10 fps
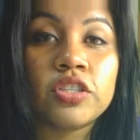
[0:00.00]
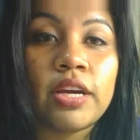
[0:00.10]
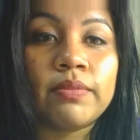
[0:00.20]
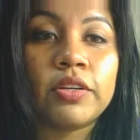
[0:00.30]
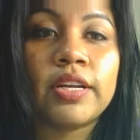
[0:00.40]

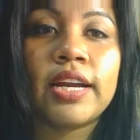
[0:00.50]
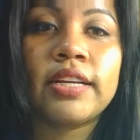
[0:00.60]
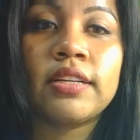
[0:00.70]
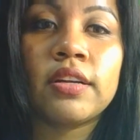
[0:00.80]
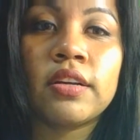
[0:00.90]
Chapter
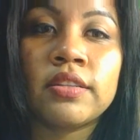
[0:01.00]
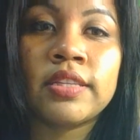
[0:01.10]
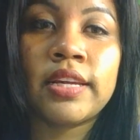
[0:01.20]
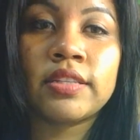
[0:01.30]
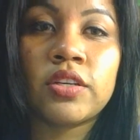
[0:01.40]
9
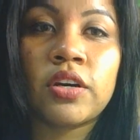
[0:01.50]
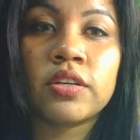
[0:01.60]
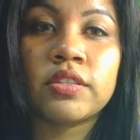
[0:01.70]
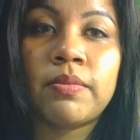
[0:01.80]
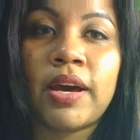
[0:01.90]
then
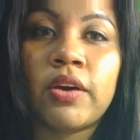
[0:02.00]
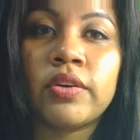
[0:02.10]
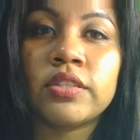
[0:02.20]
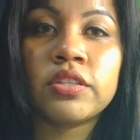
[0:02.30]
talks about